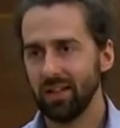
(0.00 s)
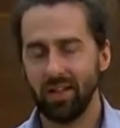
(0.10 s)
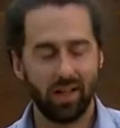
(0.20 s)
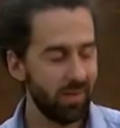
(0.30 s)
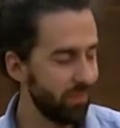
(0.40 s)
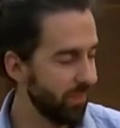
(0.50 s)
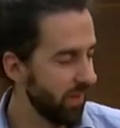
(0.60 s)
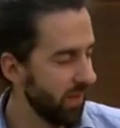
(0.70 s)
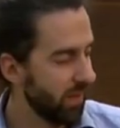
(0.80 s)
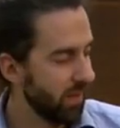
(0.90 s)
Um,
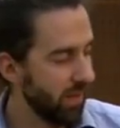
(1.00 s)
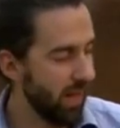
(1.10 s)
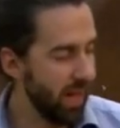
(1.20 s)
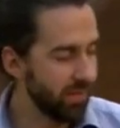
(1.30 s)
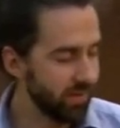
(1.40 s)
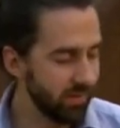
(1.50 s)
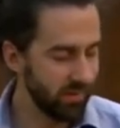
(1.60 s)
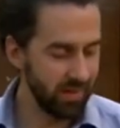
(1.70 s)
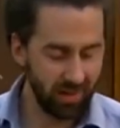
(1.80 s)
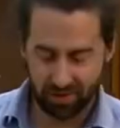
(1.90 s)
and
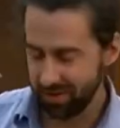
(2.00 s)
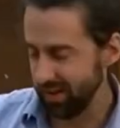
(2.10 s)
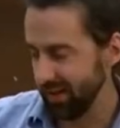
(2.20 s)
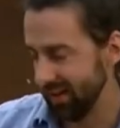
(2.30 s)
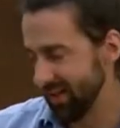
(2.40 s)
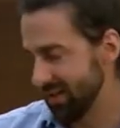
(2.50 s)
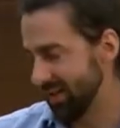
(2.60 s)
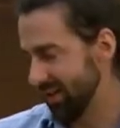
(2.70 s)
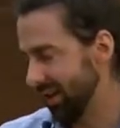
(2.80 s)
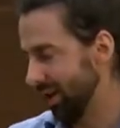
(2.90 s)
the other thing is
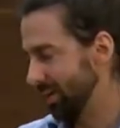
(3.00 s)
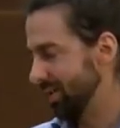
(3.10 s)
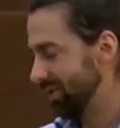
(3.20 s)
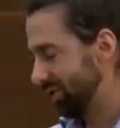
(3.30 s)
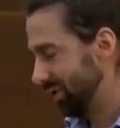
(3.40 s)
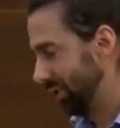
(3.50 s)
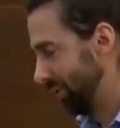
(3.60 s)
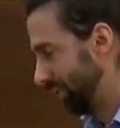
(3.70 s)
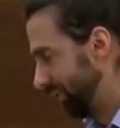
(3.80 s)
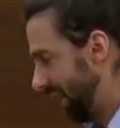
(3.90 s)
that they go into
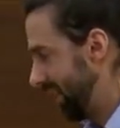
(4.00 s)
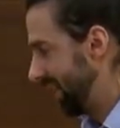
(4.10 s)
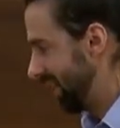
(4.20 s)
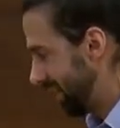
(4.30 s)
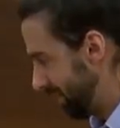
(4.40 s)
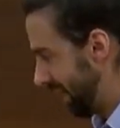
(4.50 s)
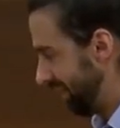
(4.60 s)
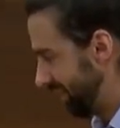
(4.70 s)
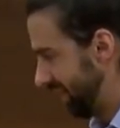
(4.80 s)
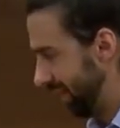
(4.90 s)
schools and they learn
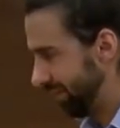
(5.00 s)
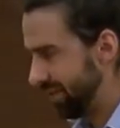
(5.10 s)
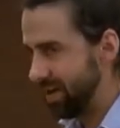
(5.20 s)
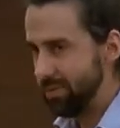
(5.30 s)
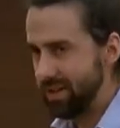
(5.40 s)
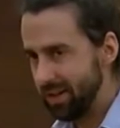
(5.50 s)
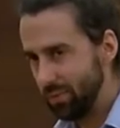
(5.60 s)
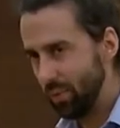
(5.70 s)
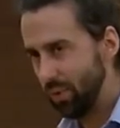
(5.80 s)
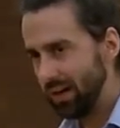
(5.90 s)
about stuff, and then the minute they
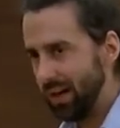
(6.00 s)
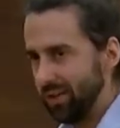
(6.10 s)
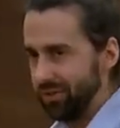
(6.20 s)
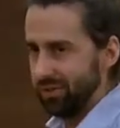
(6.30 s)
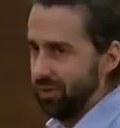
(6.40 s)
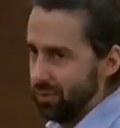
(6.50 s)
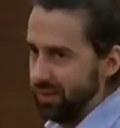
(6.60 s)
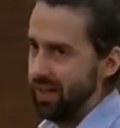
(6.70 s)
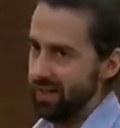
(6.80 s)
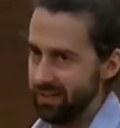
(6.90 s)
walk out the school
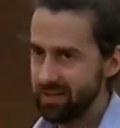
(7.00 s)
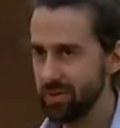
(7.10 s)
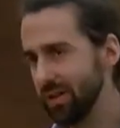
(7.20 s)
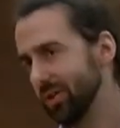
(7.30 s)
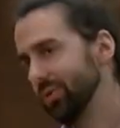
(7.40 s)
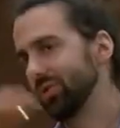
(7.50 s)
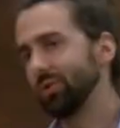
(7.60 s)
gate, they're doing all